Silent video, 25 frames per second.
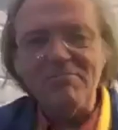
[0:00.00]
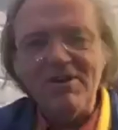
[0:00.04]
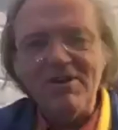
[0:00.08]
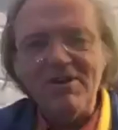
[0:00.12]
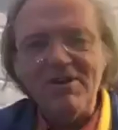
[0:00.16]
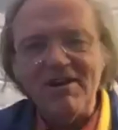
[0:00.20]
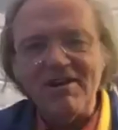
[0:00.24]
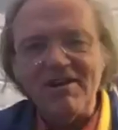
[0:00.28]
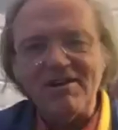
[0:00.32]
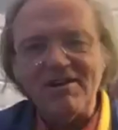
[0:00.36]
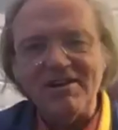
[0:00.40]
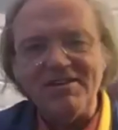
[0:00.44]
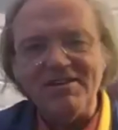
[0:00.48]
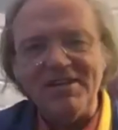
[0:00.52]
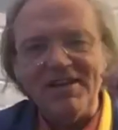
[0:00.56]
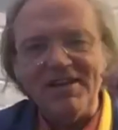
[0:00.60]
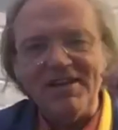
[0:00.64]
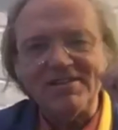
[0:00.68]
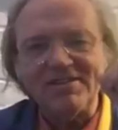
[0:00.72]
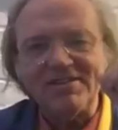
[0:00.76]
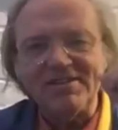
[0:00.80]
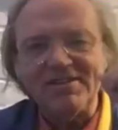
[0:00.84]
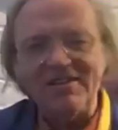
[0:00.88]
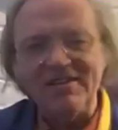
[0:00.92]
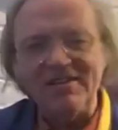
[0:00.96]
among
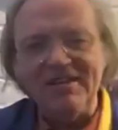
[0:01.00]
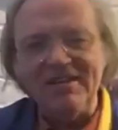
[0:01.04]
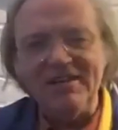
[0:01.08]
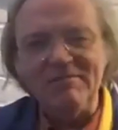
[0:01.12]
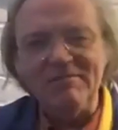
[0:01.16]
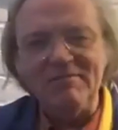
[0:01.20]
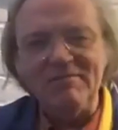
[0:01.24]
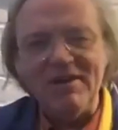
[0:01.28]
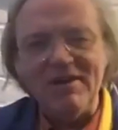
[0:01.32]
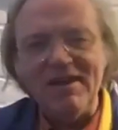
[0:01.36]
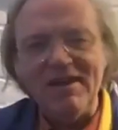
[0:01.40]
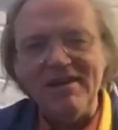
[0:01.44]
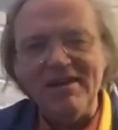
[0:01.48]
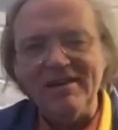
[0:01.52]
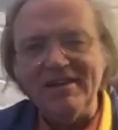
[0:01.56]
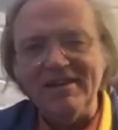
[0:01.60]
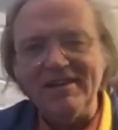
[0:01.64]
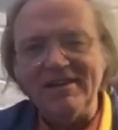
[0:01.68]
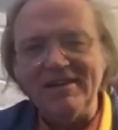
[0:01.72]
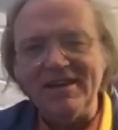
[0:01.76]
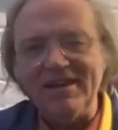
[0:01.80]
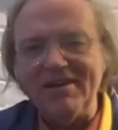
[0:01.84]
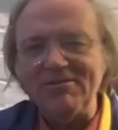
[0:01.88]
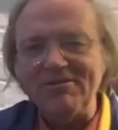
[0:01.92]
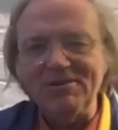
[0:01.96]
architects in my
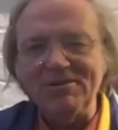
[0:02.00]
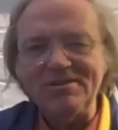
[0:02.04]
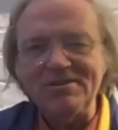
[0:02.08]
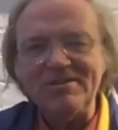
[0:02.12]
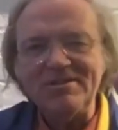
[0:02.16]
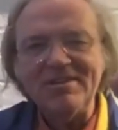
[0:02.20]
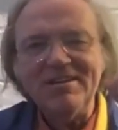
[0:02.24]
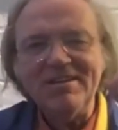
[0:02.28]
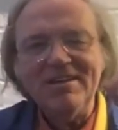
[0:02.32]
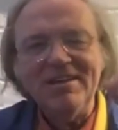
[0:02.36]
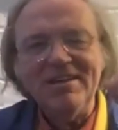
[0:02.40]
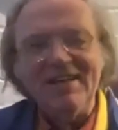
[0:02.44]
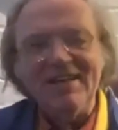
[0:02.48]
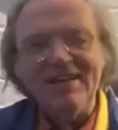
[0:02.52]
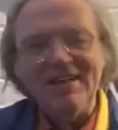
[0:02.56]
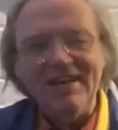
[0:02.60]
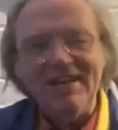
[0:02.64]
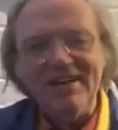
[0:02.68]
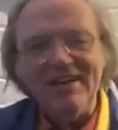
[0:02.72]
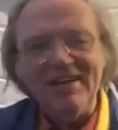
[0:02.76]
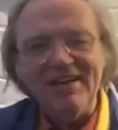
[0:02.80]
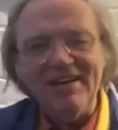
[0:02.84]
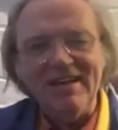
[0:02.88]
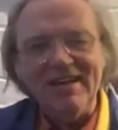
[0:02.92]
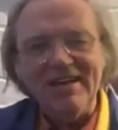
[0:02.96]
encounters,
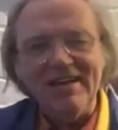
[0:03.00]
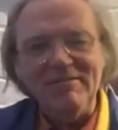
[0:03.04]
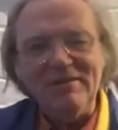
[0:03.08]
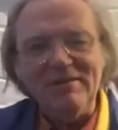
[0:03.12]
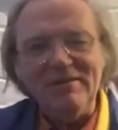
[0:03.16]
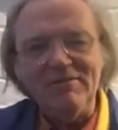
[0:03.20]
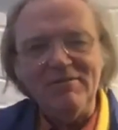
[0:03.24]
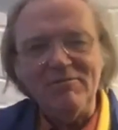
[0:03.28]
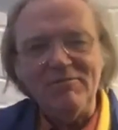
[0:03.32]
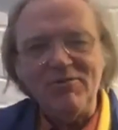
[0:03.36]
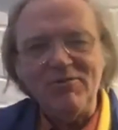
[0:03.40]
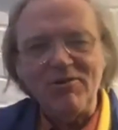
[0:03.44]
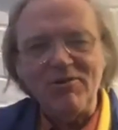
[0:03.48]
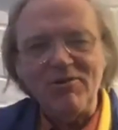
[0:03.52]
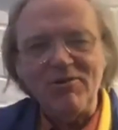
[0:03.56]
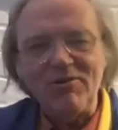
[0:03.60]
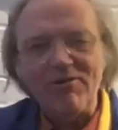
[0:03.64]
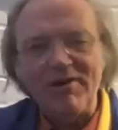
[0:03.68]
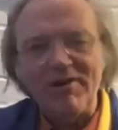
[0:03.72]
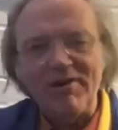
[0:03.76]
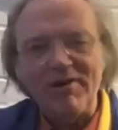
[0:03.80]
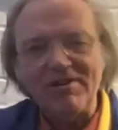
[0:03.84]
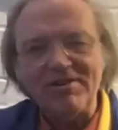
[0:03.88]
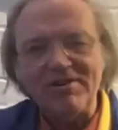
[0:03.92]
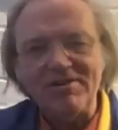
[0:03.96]
and even more
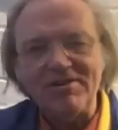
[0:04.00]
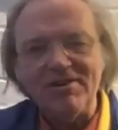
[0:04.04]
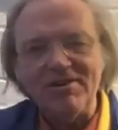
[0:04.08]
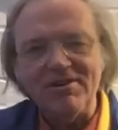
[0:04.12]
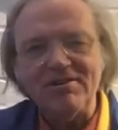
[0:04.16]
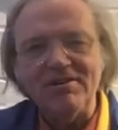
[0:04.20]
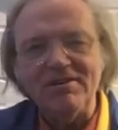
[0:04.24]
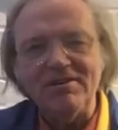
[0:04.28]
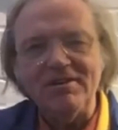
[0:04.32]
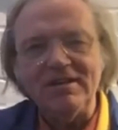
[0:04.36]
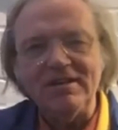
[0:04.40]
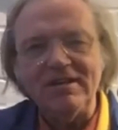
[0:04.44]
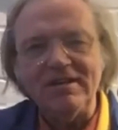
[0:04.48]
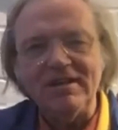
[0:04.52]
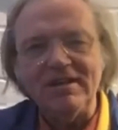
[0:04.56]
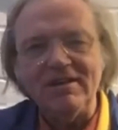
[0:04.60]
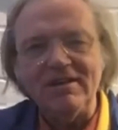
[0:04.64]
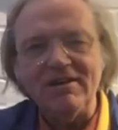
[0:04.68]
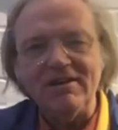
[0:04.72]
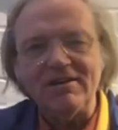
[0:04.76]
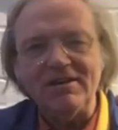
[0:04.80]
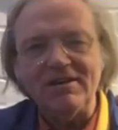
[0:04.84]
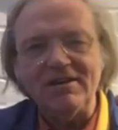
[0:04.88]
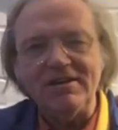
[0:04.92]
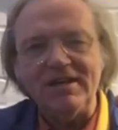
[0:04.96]
rare historically, that an
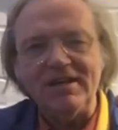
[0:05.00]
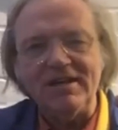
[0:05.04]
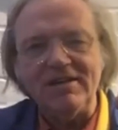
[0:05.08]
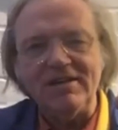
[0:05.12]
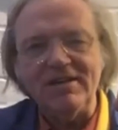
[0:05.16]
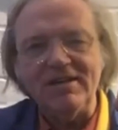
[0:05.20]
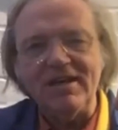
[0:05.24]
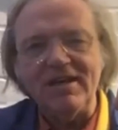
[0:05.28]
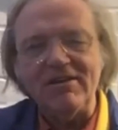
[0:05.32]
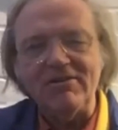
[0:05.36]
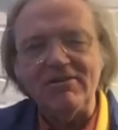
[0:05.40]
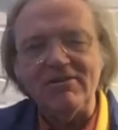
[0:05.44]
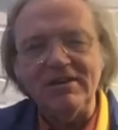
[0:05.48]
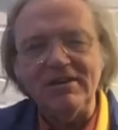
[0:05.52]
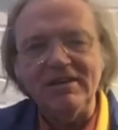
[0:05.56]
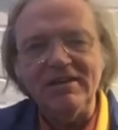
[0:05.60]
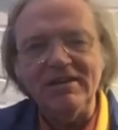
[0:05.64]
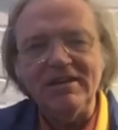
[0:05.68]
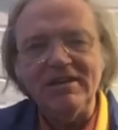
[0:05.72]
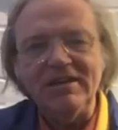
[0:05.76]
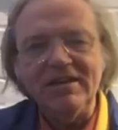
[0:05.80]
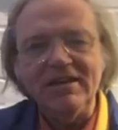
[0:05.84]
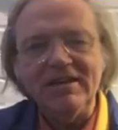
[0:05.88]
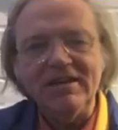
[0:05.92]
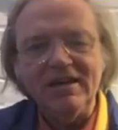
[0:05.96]
architect not
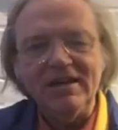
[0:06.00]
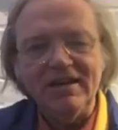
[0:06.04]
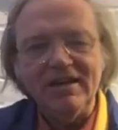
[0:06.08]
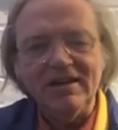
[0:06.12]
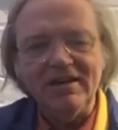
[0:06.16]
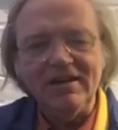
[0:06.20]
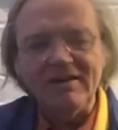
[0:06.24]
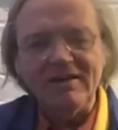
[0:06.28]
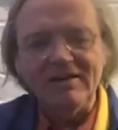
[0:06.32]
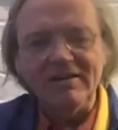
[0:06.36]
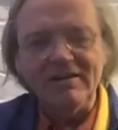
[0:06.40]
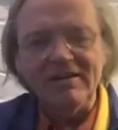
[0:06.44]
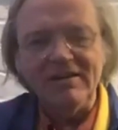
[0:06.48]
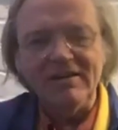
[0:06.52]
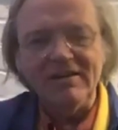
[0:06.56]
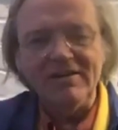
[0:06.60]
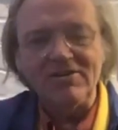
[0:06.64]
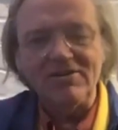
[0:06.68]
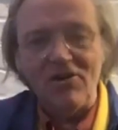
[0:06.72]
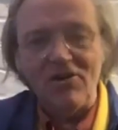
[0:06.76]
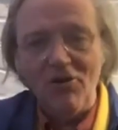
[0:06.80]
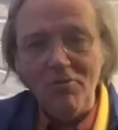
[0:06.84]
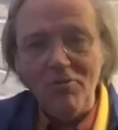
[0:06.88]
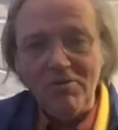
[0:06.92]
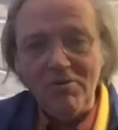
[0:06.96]
only
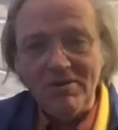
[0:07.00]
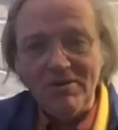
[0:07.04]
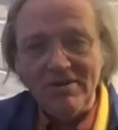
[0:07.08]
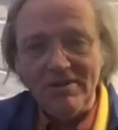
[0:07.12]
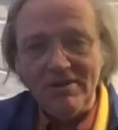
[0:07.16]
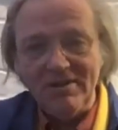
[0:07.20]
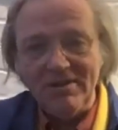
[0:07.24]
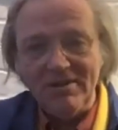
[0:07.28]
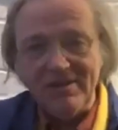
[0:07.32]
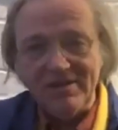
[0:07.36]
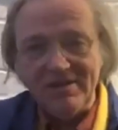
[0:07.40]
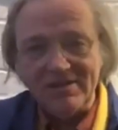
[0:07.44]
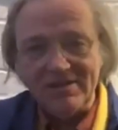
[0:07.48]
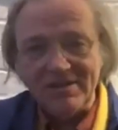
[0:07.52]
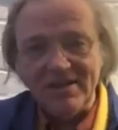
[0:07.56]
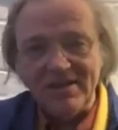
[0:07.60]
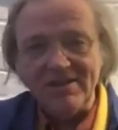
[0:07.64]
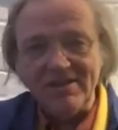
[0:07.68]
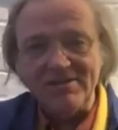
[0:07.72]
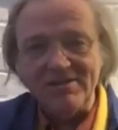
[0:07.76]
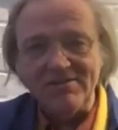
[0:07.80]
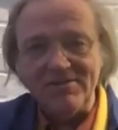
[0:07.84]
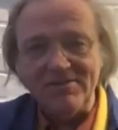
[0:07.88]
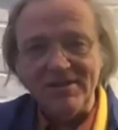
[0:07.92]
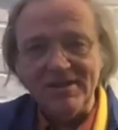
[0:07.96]
is open to these
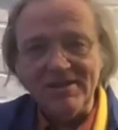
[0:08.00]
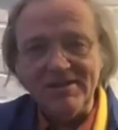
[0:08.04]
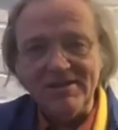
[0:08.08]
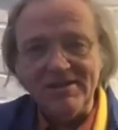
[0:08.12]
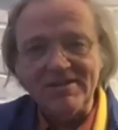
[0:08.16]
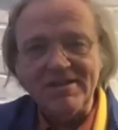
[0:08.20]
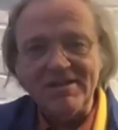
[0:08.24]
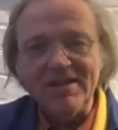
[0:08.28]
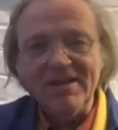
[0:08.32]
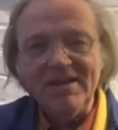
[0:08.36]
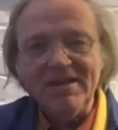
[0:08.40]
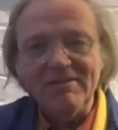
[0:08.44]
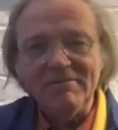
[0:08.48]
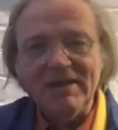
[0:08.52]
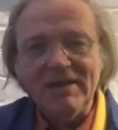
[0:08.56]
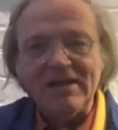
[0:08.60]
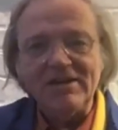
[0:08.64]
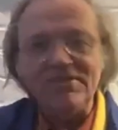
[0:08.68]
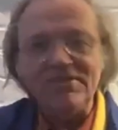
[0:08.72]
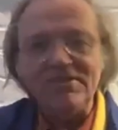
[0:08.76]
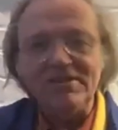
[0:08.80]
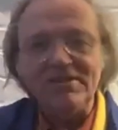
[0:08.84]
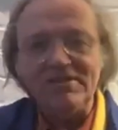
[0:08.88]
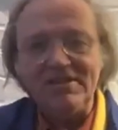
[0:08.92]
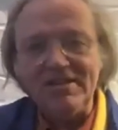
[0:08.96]
kinds of things,
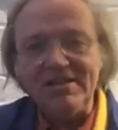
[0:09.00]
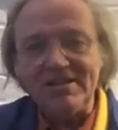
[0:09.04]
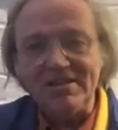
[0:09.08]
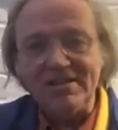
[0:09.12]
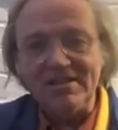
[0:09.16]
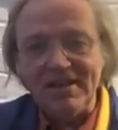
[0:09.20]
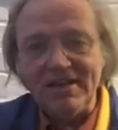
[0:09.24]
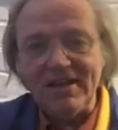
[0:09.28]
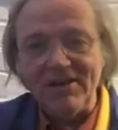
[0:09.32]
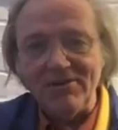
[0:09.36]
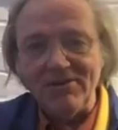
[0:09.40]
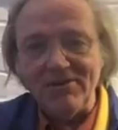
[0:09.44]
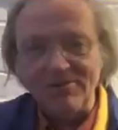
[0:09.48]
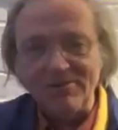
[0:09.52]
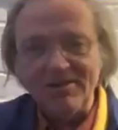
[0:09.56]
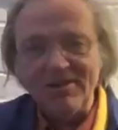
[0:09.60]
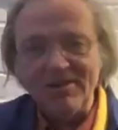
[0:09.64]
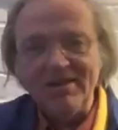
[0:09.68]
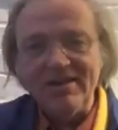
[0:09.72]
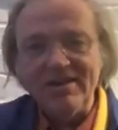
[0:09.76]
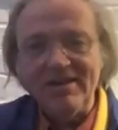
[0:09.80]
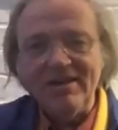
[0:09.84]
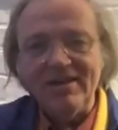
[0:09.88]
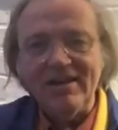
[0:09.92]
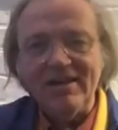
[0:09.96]
but actually seeks it out.
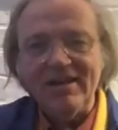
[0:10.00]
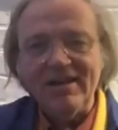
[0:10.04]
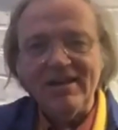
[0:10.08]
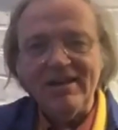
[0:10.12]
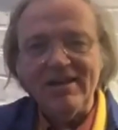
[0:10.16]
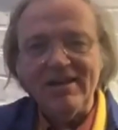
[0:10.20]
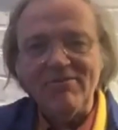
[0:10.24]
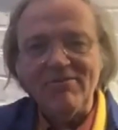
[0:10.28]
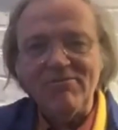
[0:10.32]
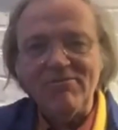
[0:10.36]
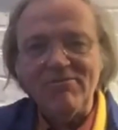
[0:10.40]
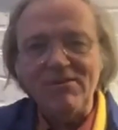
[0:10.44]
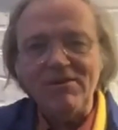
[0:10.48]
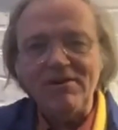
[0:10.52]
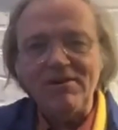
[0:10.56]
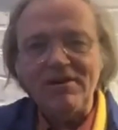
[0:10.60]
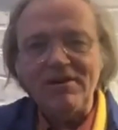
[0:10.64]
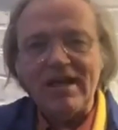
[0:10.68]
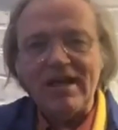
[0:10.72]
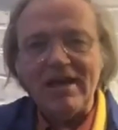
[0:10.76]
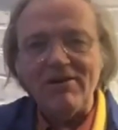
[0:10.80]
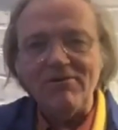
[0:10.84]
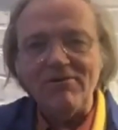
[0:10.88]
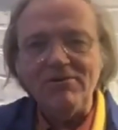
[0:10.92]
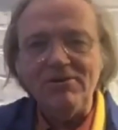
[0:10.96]
And I wondered
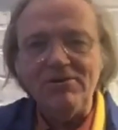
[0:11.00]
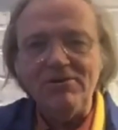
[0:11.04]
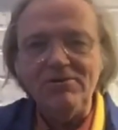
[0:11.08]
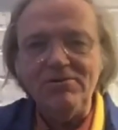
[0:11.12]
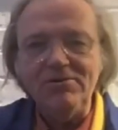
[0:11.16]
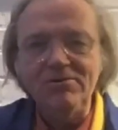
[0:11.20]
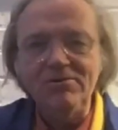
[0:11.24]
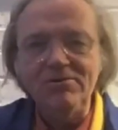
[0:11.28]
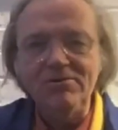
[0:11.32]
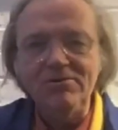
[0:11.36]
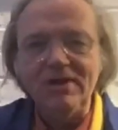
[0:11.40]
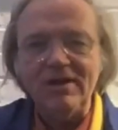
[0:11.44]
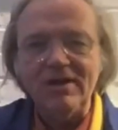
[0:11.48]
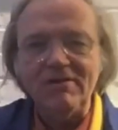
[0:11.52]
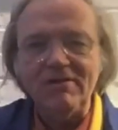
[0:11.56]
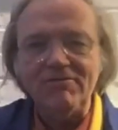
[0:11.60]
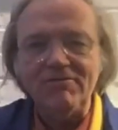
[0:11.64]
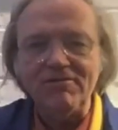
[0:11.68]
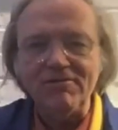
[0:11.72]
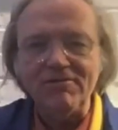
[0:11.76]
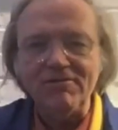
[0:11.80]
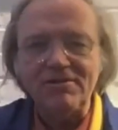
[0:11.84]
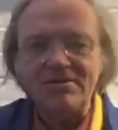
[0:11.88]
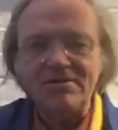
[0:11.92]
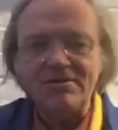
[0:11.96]
how you
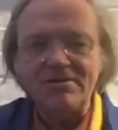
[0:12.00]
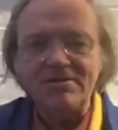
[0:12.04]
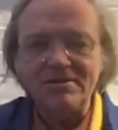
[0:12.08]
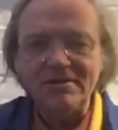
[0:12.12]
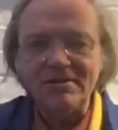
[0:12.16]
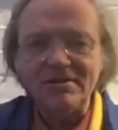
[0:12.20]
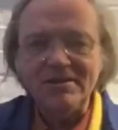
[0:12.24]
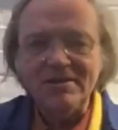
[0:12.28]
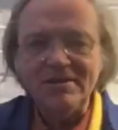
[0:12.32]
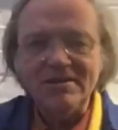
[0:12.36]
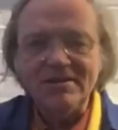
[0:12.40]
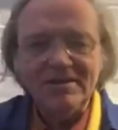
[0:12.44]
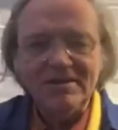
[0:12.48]
first,